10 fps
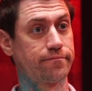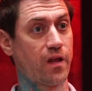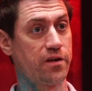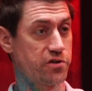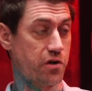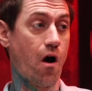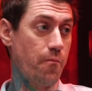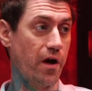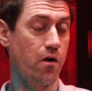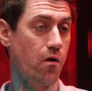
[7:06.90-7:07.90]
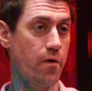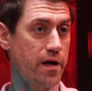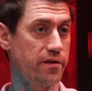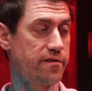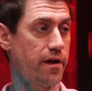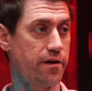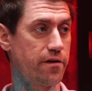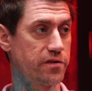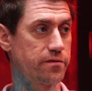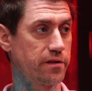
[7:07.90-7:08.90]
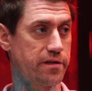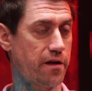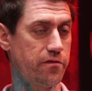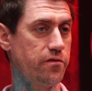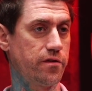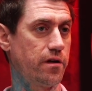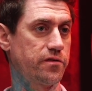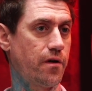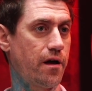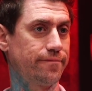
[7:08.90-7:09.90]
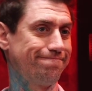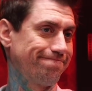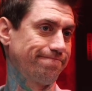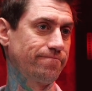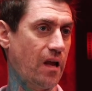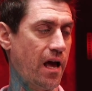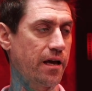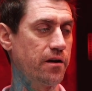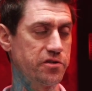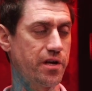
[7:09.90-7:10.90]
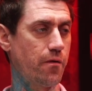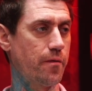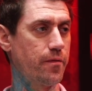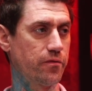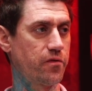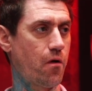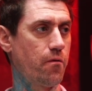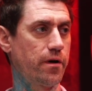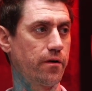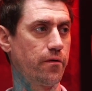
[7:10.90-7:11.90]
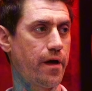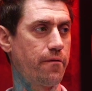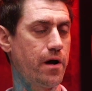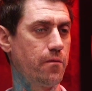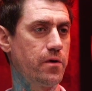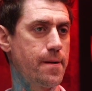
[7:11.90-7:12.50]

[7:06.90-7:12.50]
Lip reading: not. Your scar might go away in 10 years. The tattoo's not. So I can understand why people don't want to go that route, but